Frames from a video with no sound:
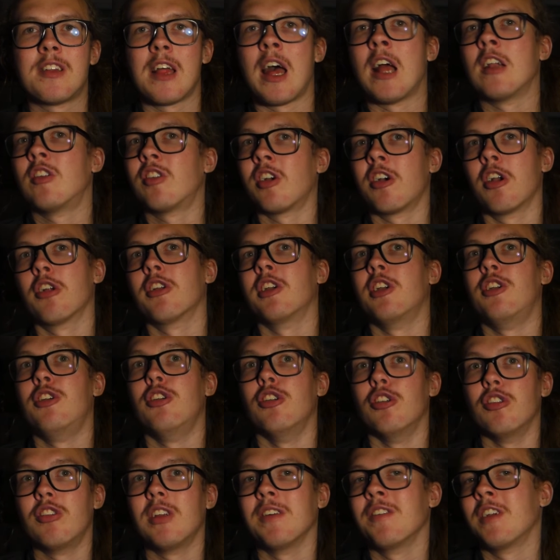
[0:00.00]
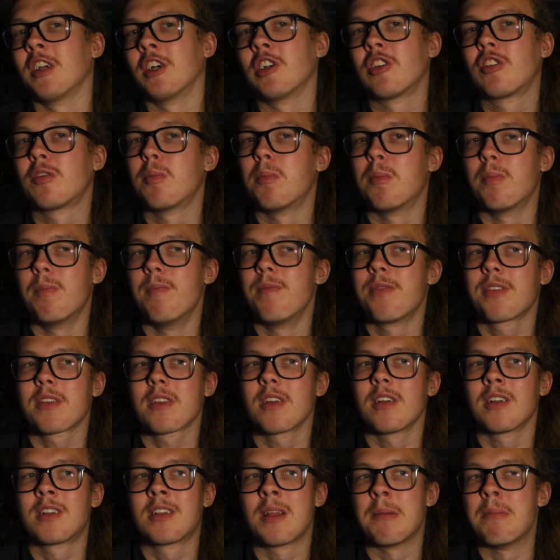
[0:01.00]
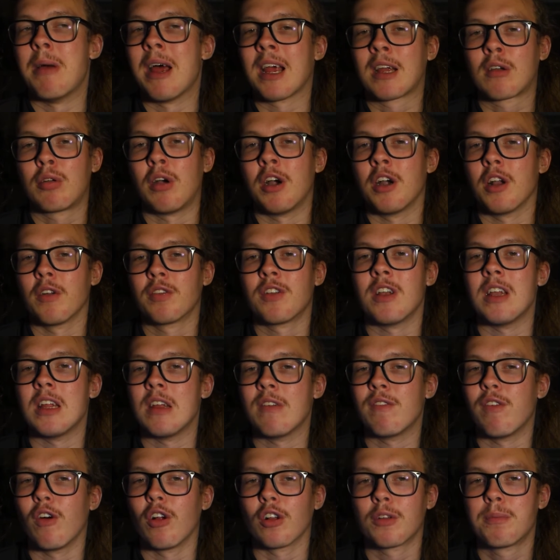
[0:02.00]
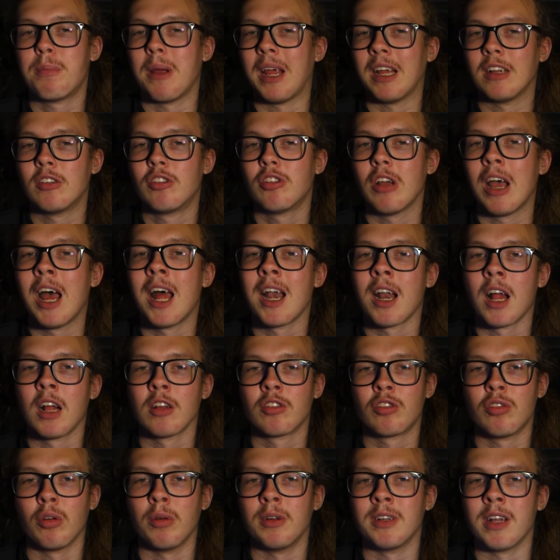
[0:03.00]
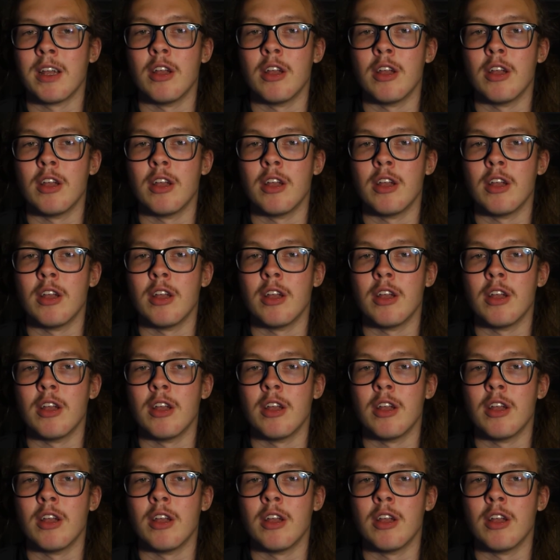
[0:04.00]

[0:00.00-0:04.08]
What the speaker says: the ads are not intrusive. There's the background of the default page, and also in